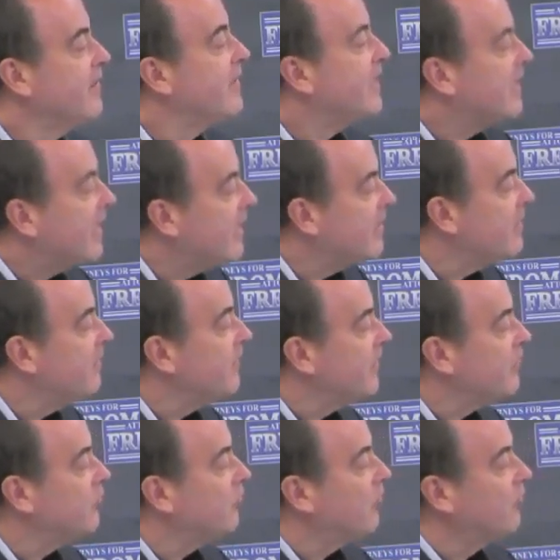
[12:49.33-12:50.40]
the
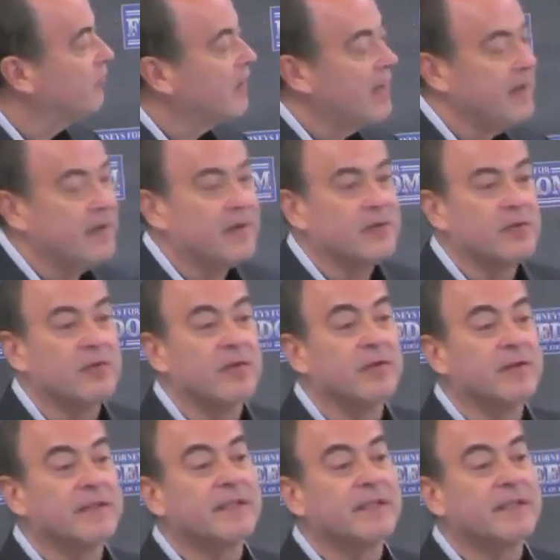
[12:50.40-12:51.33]
individual right under the